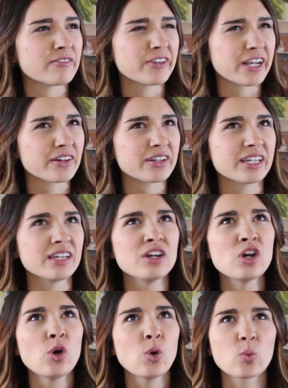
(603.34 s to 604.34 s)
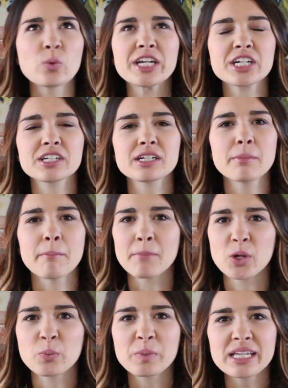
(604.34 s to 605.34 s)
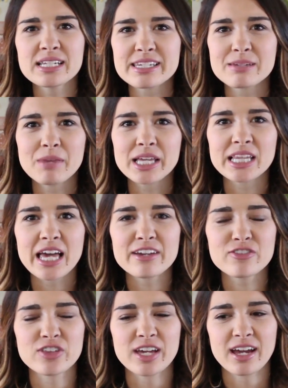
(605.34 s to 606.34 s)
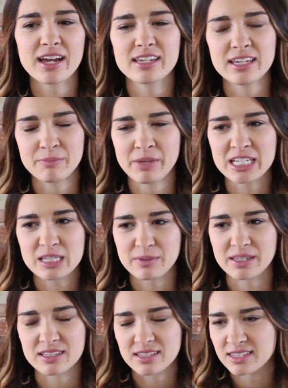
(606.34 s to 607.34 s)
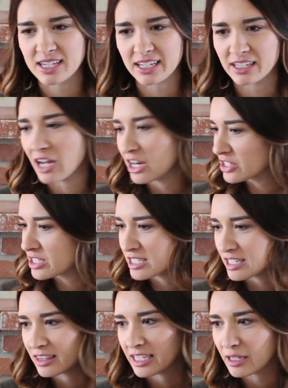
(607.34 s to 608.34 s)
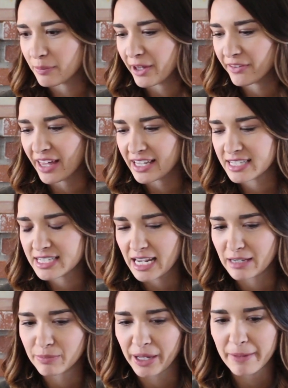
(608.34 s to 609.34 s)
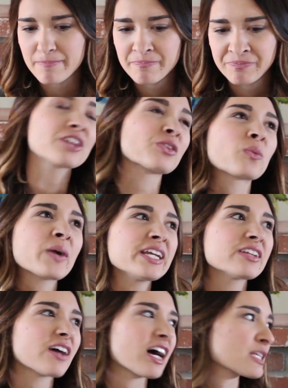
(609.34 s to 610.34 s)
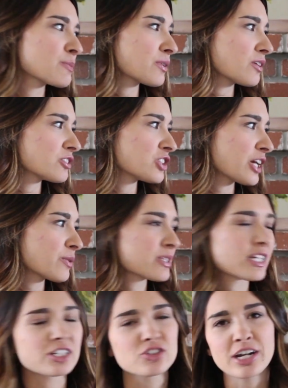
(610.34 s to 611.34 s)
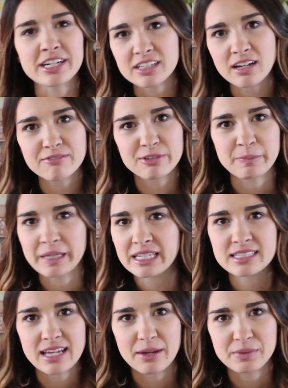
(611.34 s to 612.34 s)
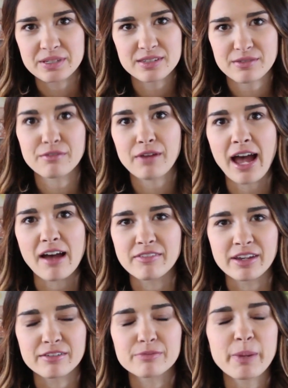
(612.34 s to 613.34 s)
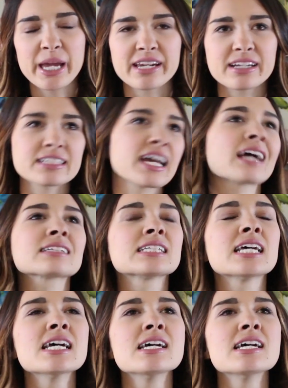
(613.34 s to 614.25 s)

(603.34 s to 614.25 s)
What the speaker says: a very weird moment in my life that it makes me sick and nauseous to think about that state. But on the way to the hospital, Jake was like trying to comfort me because I was having panic attacks.